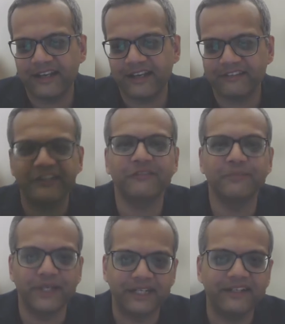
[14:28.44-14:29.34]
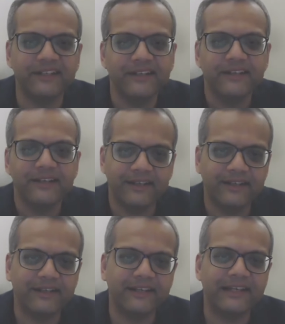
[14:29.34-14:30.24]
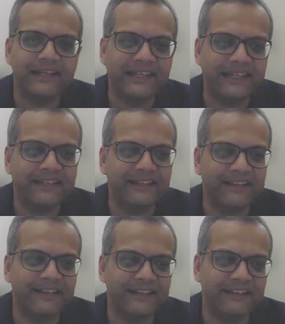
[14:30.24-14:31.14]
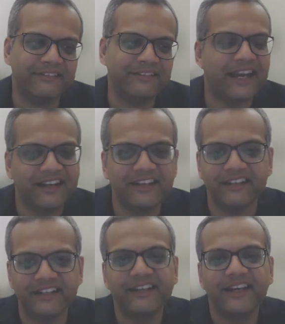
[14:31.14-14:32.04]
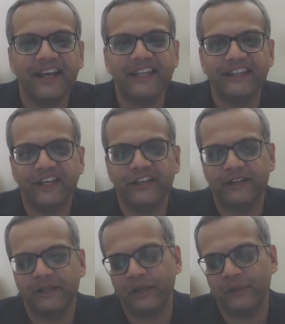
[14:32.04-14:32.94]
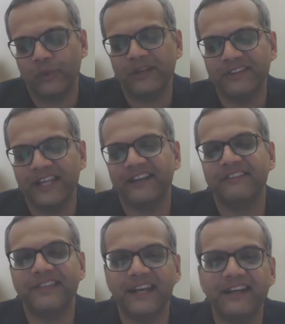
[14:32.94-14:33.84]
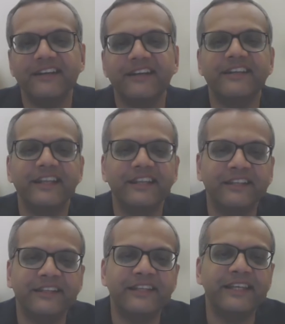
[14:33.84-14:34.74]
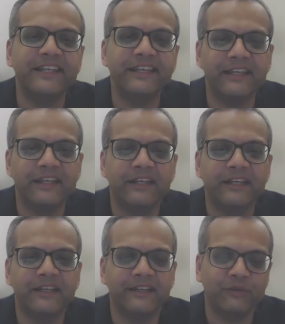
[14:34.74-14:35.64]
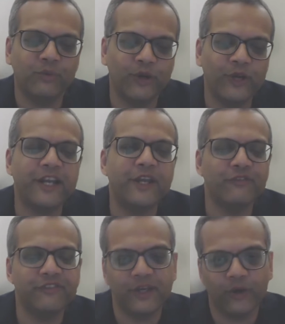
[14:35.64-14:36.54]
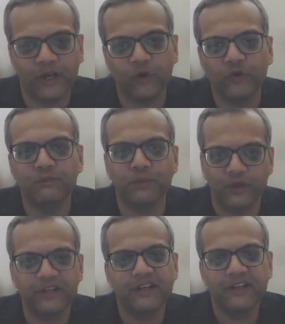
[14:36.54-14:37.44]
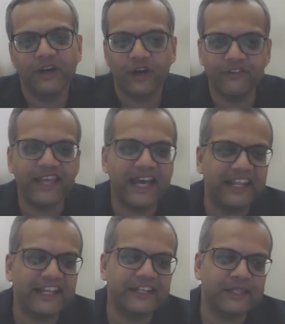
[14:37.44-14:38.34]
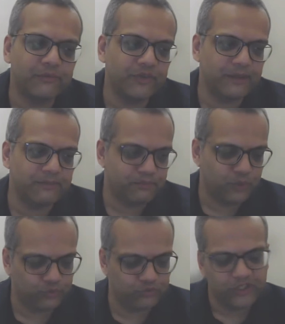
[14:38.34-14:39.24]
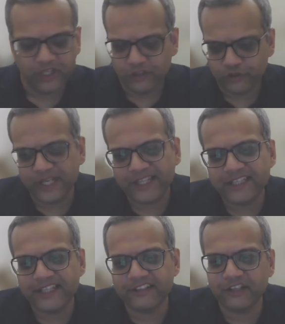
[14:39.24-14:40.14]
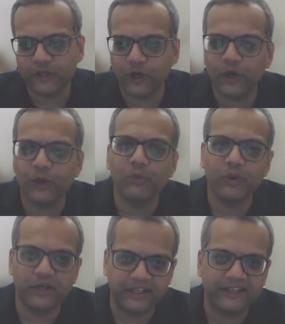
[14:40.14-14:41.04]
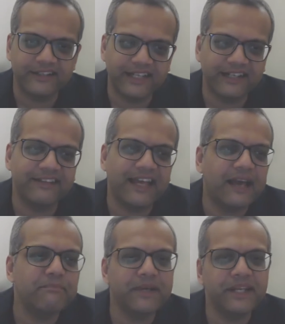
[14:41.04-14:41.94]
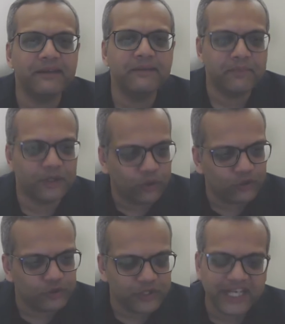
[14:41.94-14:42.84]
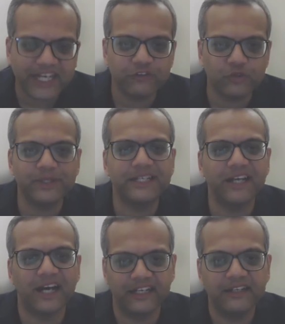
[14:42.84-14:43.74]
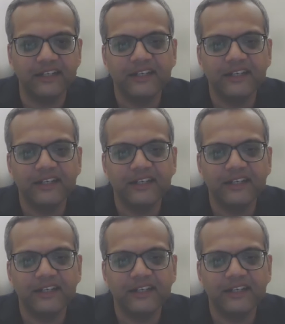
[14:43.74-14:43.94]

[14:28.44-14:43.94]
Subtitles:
assessment is standard, and once that is standard, then the quality of the output of the algorithm will improve. So I think there's a lot of work that is happening, but also needs to be done,